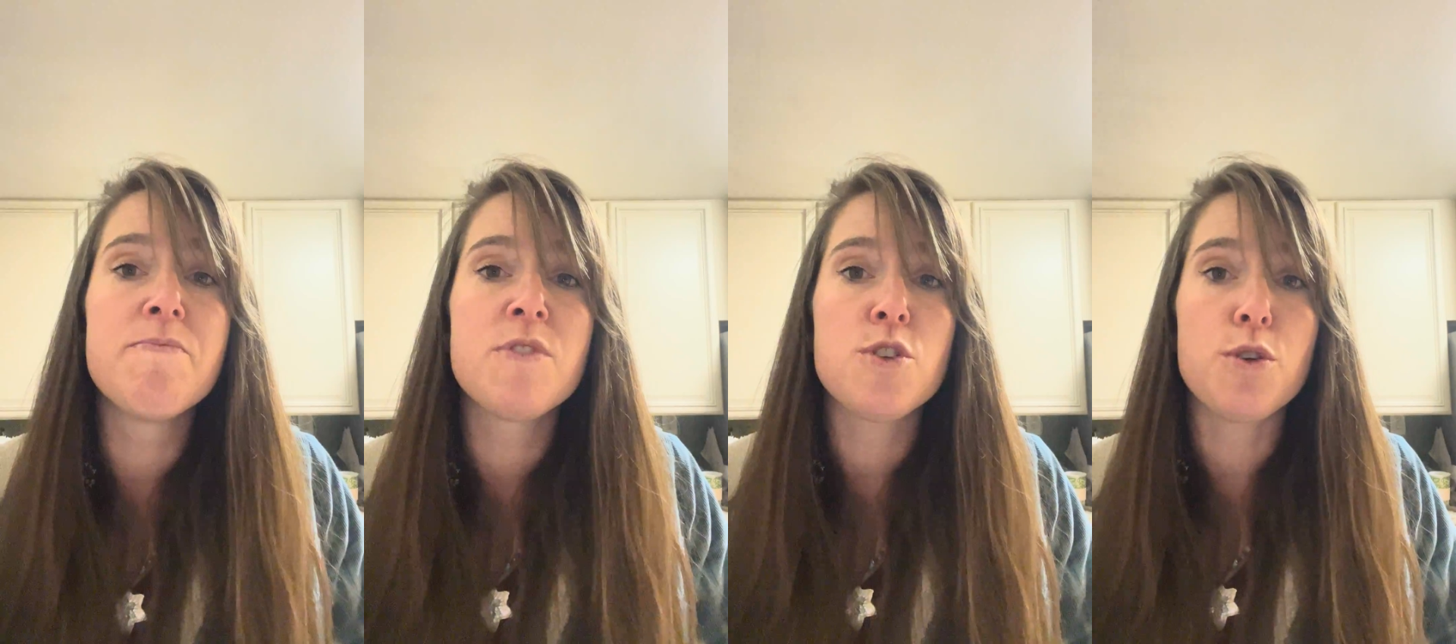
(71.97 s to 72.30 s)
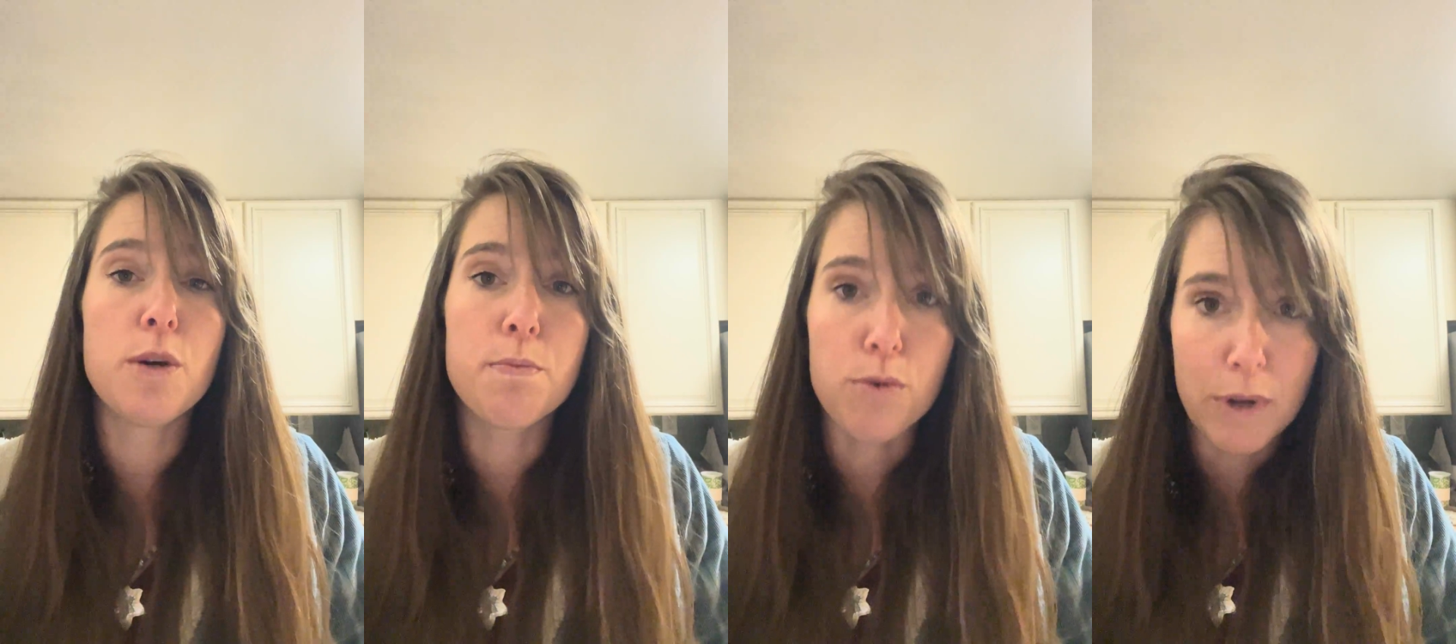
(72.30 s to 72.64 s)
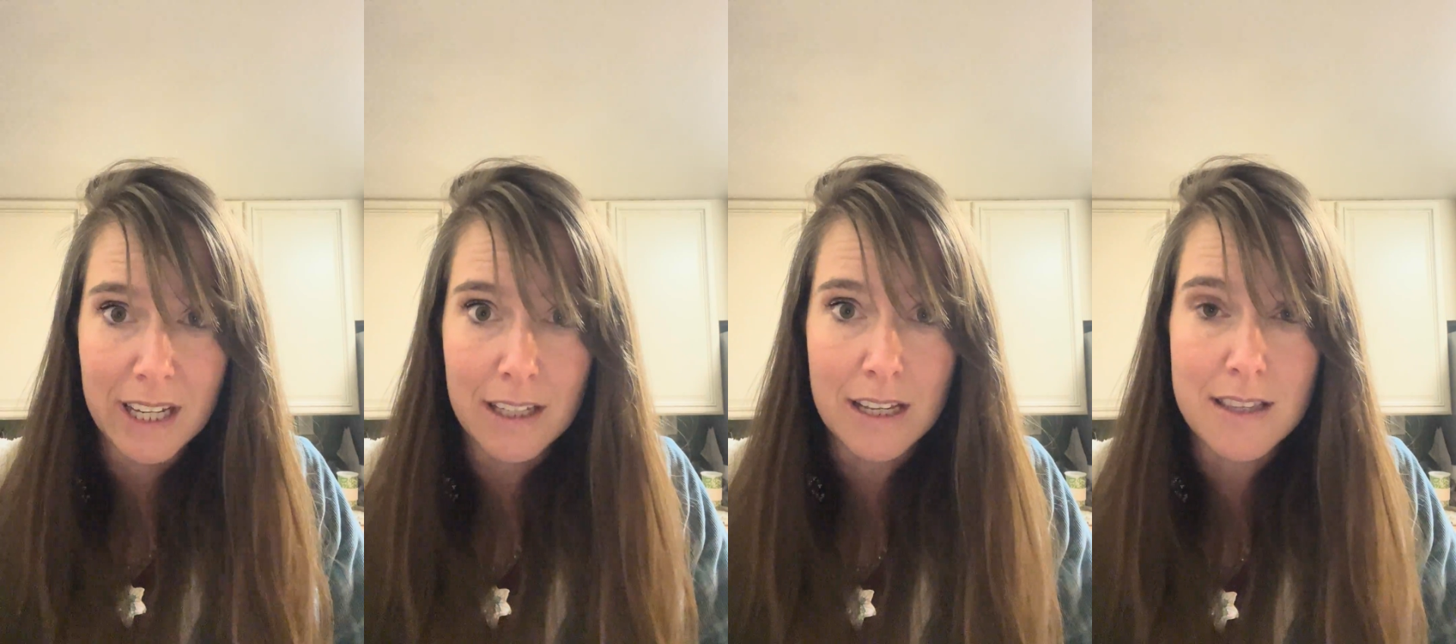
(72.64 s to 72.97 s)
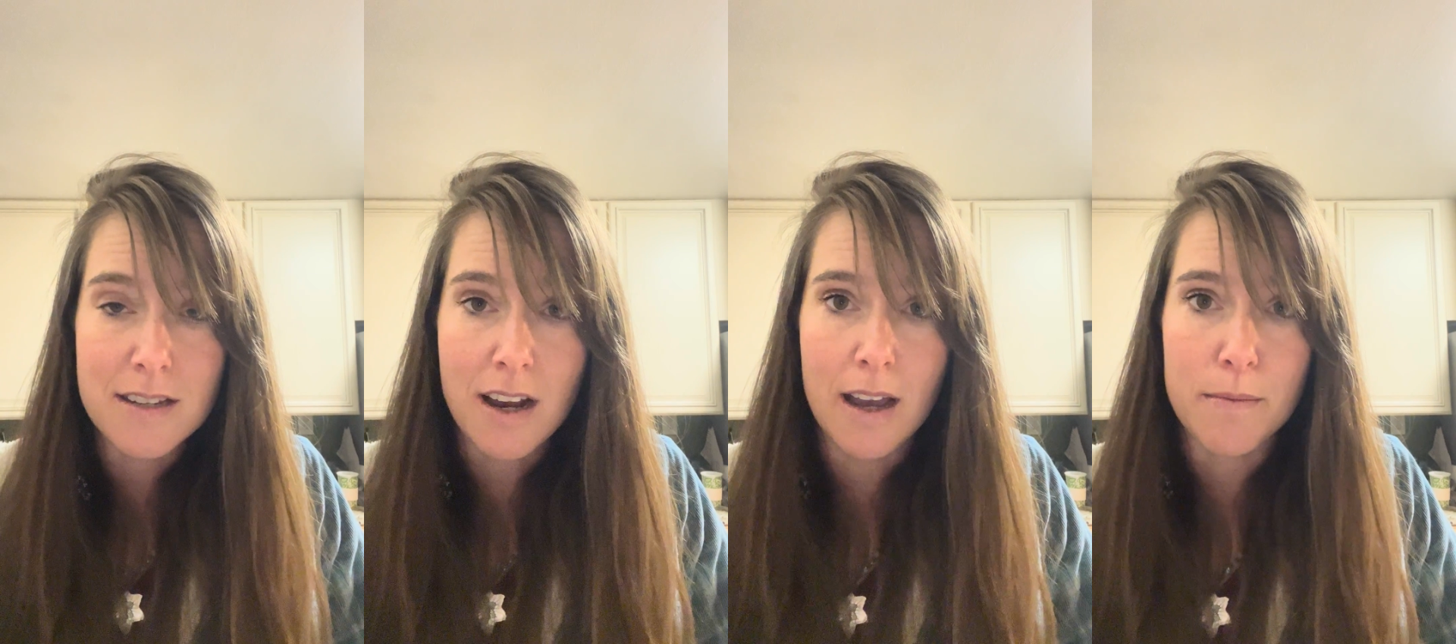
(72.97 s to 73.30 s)
So your brain needs
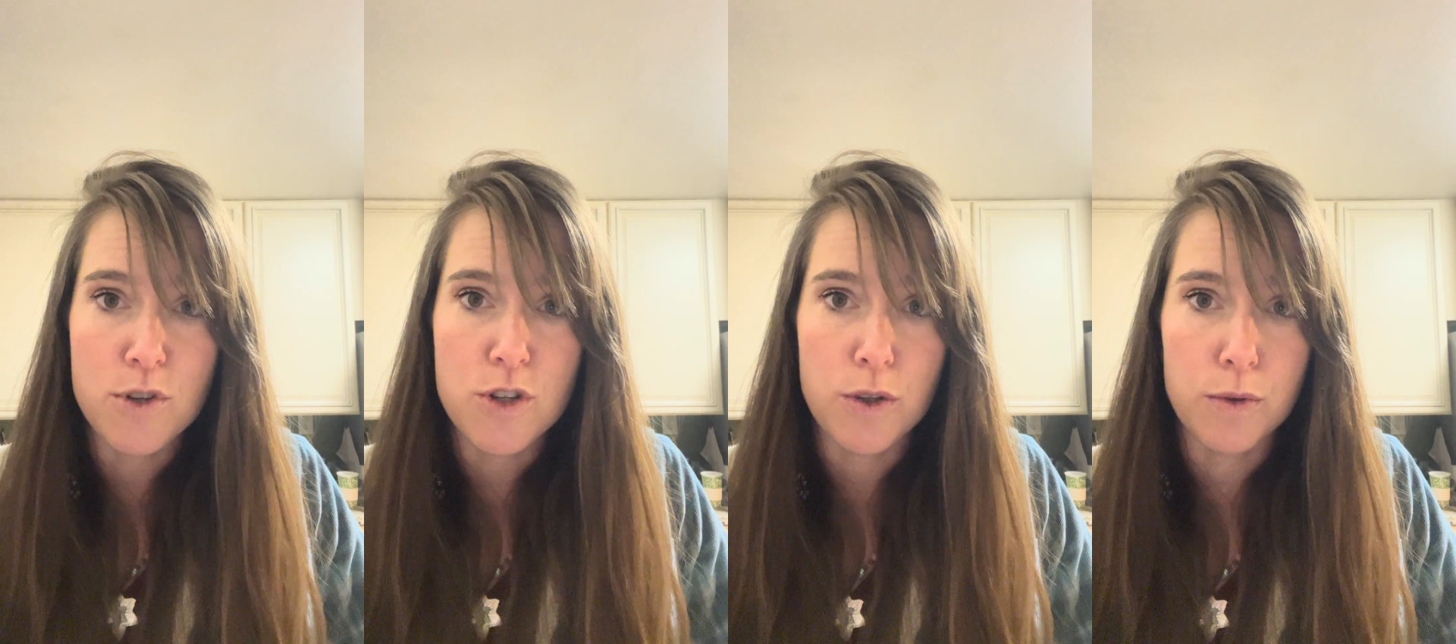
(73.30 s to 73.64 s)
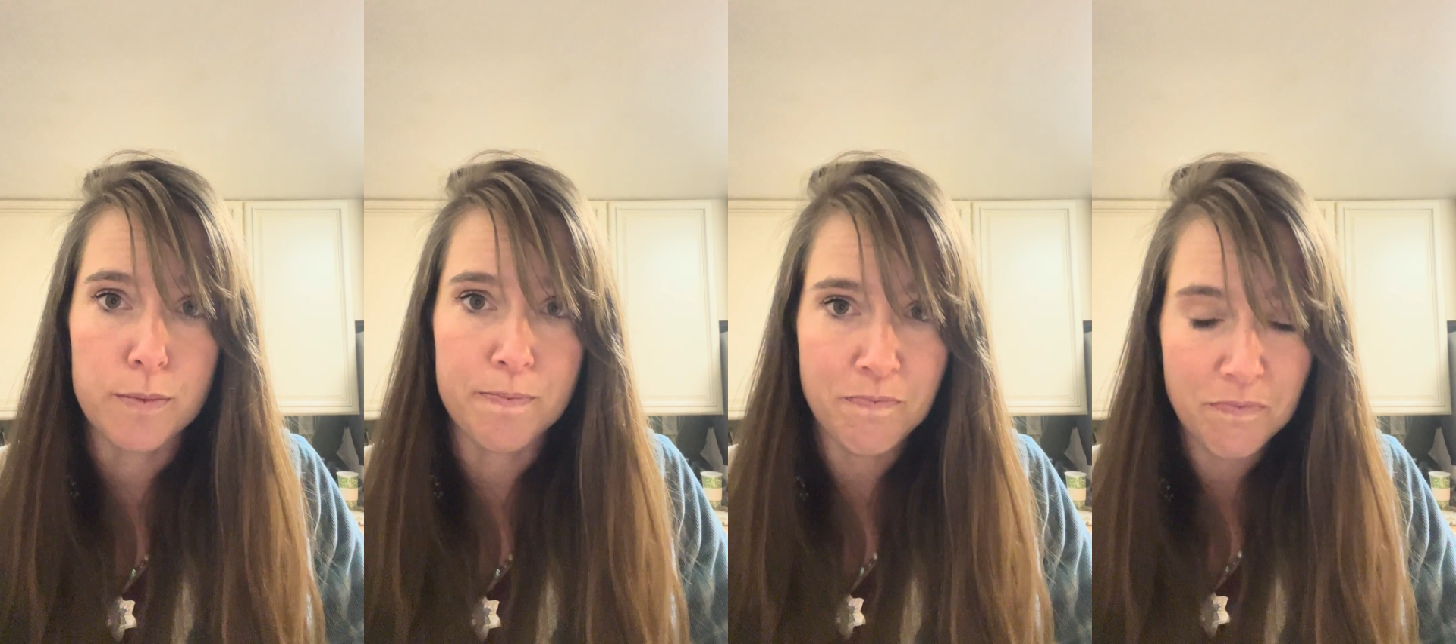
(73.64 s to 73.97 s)
time to